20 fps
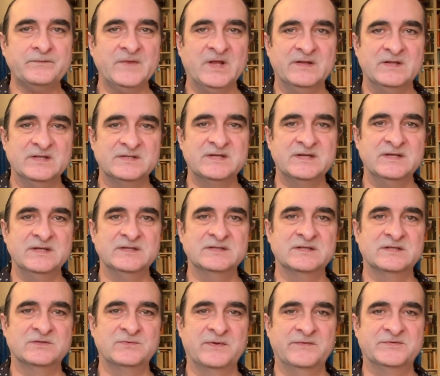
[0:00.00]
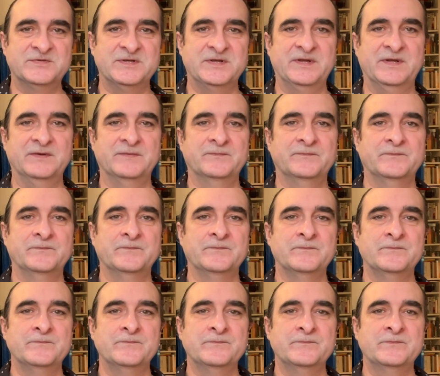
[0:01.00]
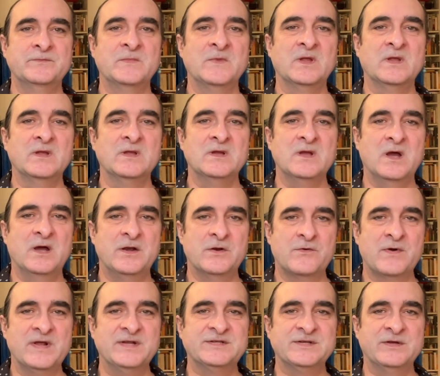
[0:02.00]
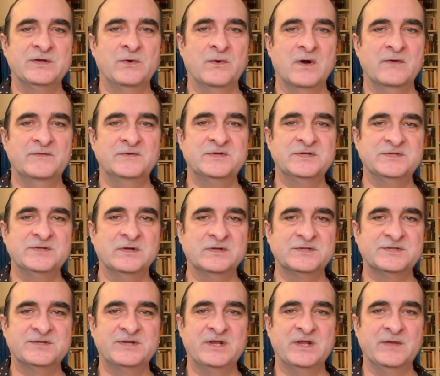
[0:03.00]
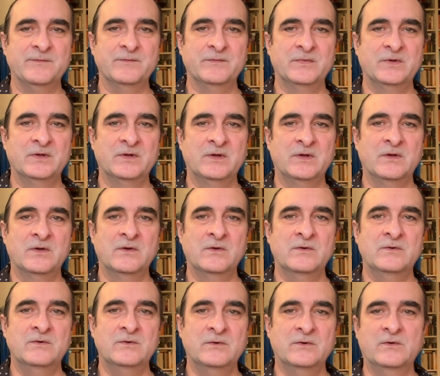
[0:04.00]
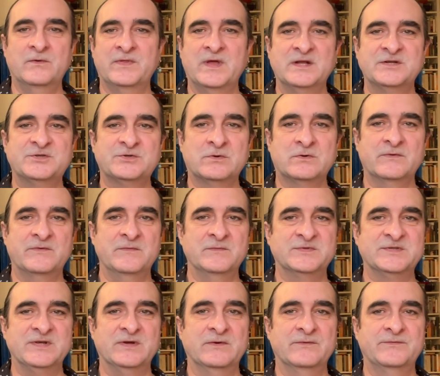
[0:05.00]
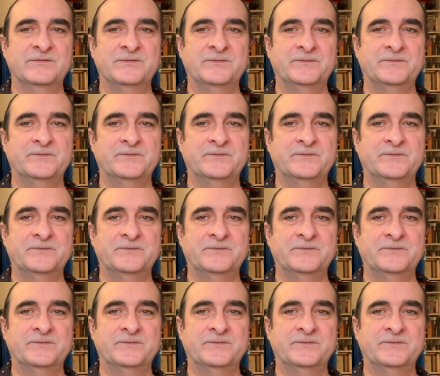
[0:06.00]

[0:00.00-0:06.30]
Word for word: This is, as we've seen, a narrator who often does not seem all that sure of himself.